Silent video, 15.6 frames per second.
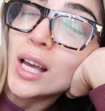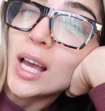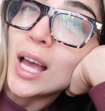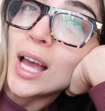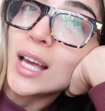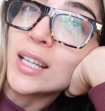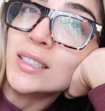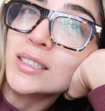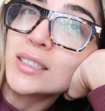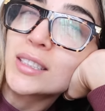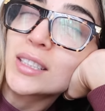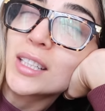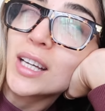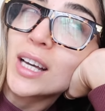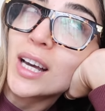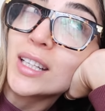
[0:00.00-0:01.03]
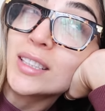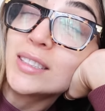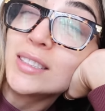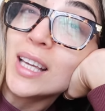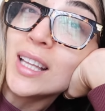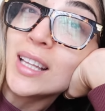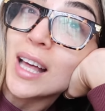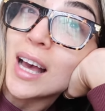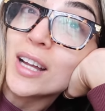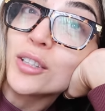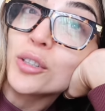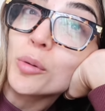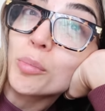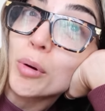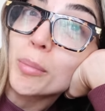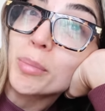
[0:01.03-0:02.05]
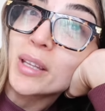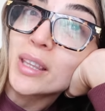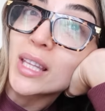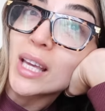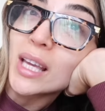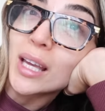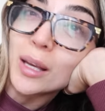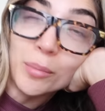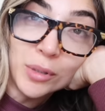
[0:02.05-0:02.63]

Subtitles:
And I say that and you're probably thinking,